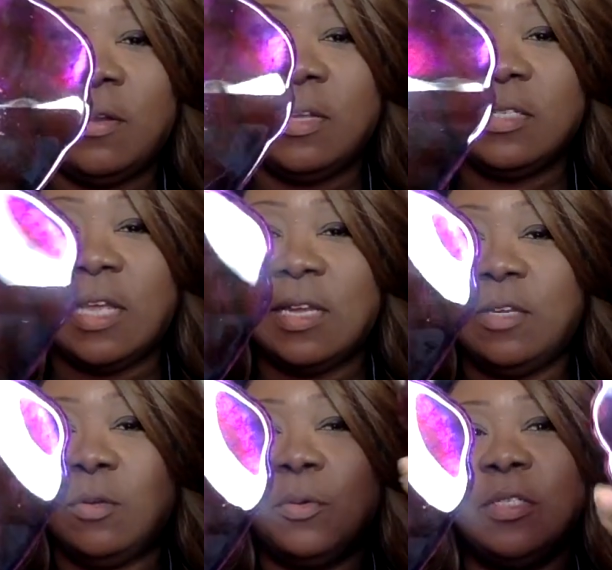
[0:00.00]
It looks like
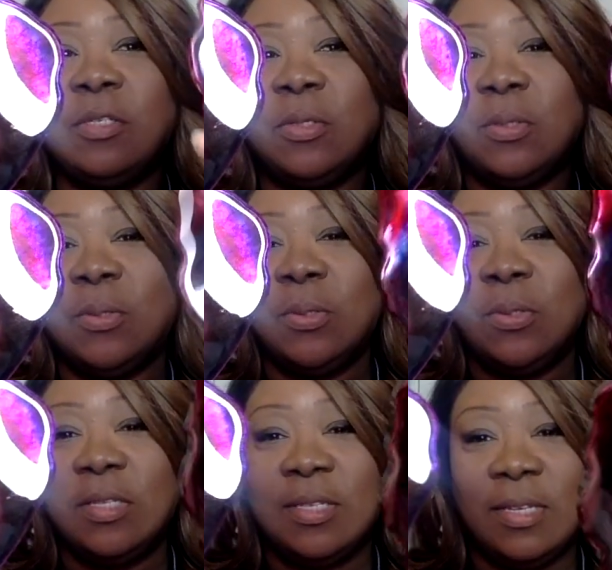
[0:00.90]
little
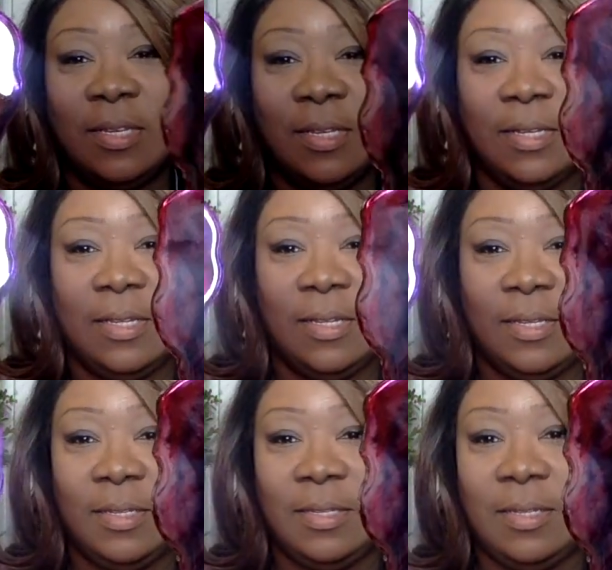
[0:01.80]
crystals.
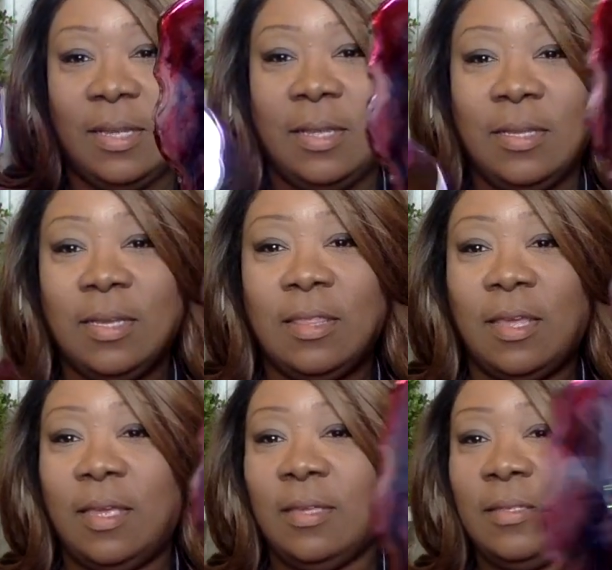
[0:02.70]
Look at
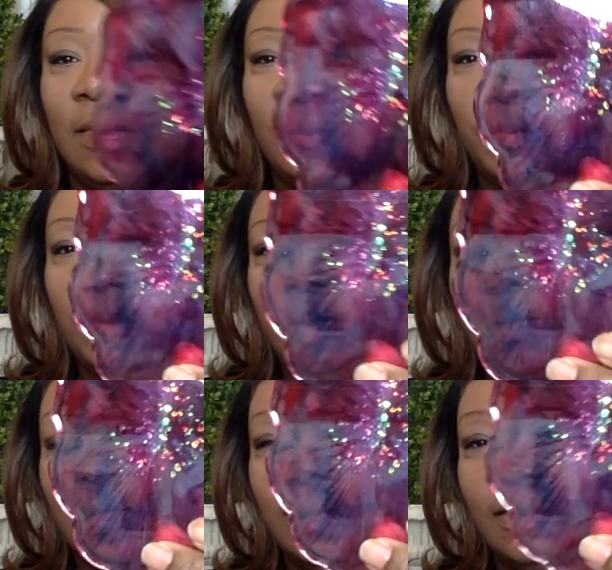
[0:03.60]
that. Isn't that pretty,
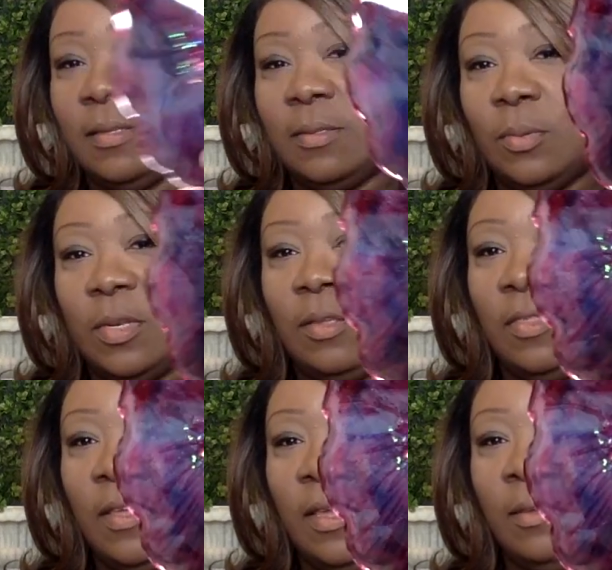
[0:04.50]
guys? What do you
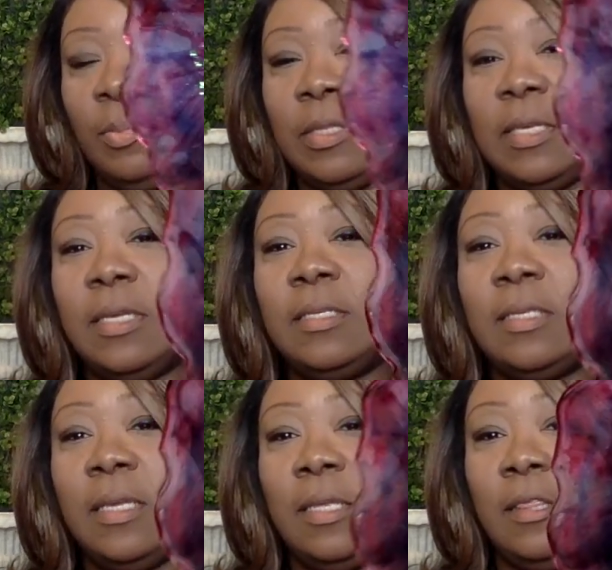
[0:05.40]
think? Please
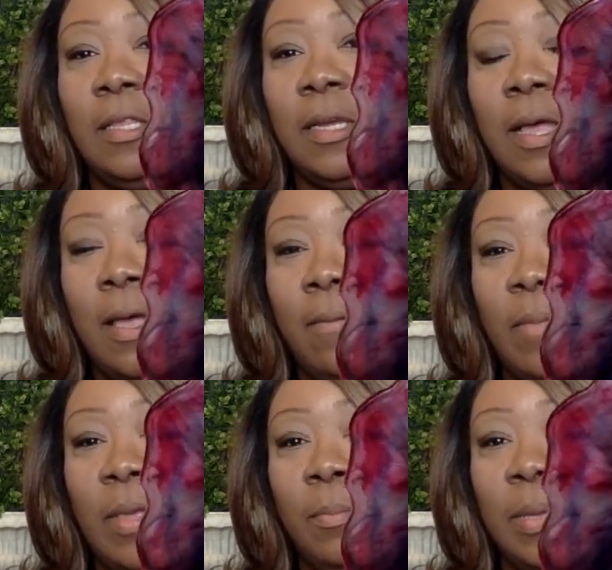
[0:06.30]
hit the
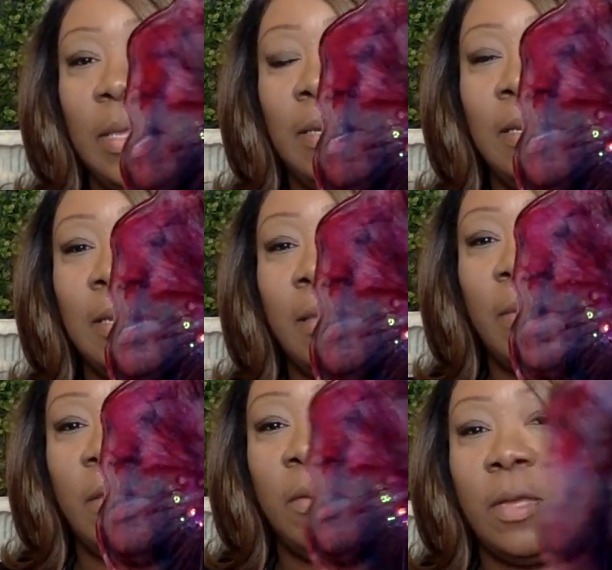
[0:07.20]
comment button and let me
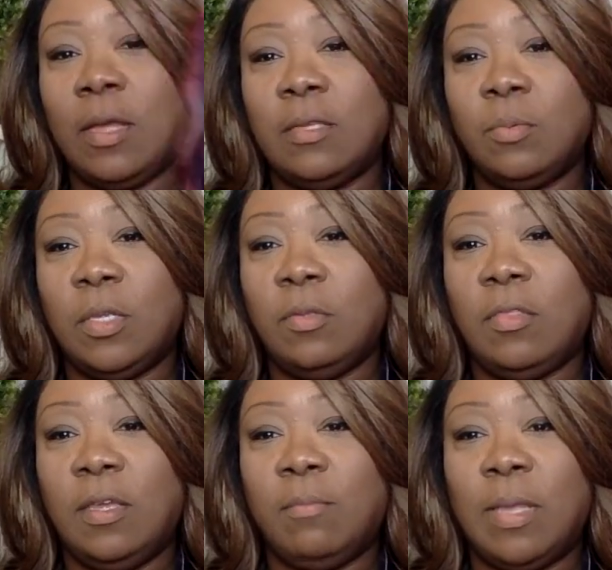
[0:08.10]
know, guys, what you
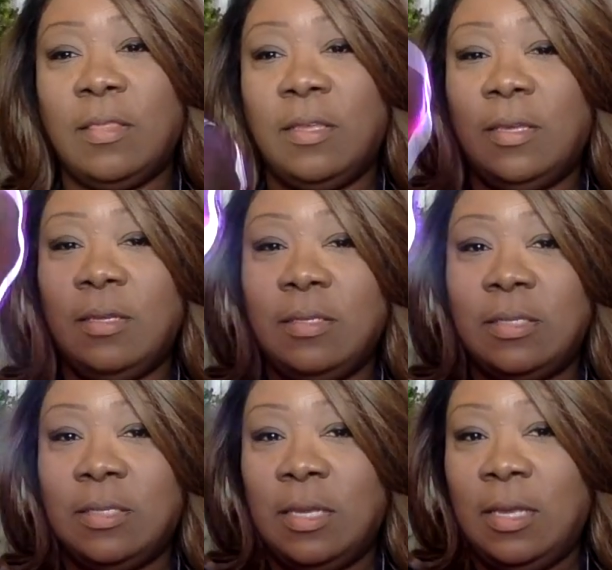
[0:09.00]
think about these.